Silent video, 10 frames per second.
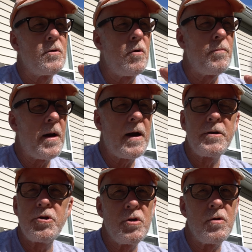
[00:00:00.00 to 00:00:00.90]
Don't
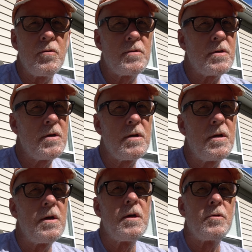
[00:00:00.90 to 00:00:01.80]
buy shoes,
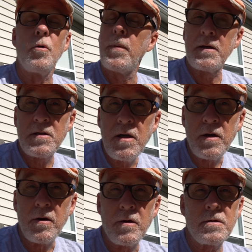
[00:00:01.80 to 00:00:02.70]
don't buy
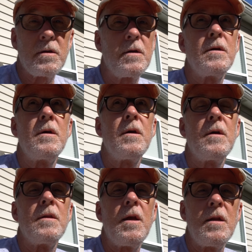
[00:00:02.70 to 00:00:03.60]
sneakers.
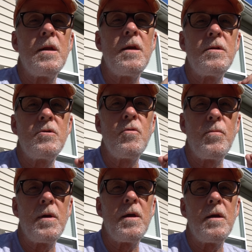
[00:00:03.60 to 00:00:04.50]
They need to
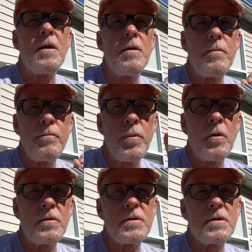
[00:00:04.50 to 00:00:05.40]
be
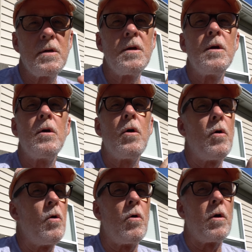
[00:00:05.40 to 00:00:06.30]
boots
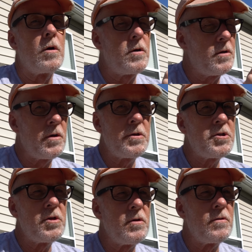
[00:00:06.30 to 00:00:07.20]
or good
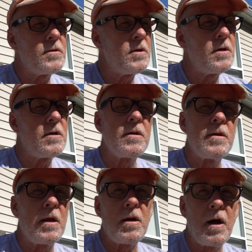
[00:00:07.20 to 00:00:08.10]
shoes
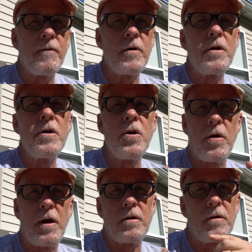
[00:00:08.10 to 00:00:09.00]
that cover
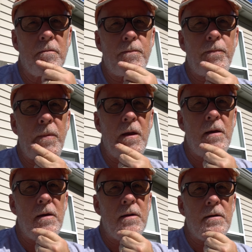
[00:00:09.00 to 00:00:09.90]
your ankle.
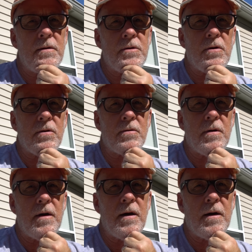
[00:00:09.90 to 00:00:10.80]
So
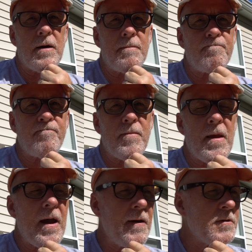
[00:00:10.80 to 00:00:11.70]
I
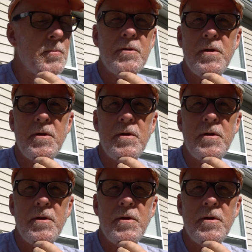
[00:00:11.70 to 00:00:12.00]
have some